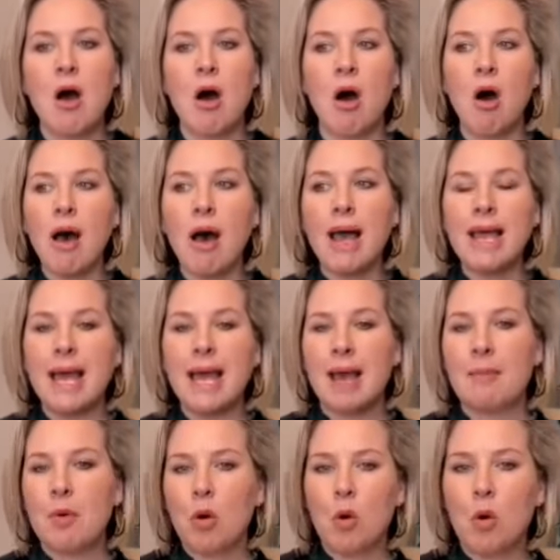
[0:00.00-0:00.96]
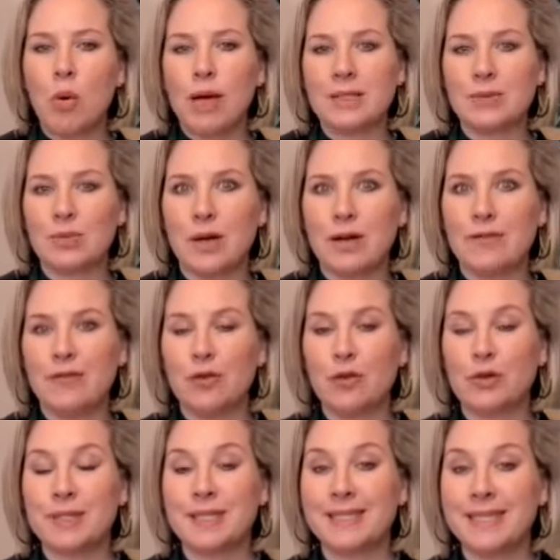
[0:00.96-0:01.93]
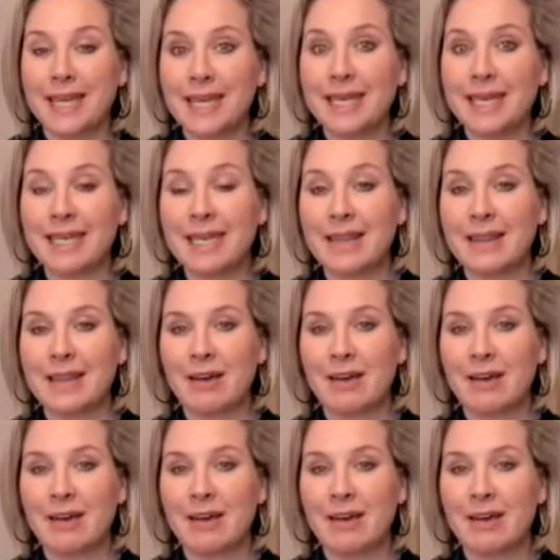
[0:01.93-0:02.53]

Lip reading: I am always one for selling